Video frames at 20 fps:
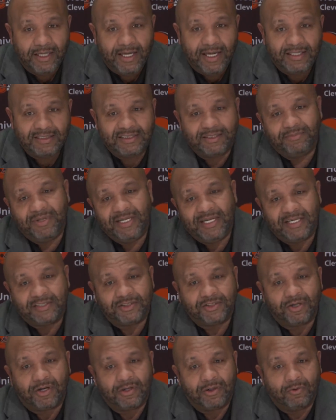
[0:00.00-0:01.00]
And to me, that
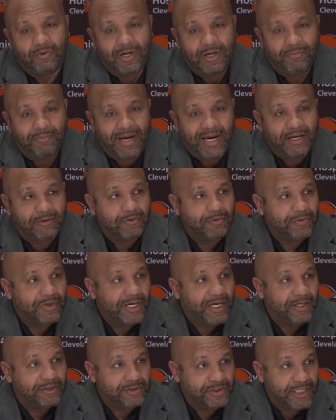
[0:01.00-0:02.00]
started a while back when we
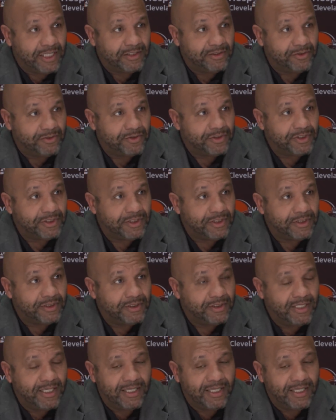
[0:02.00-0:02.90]
hired John Dorsey.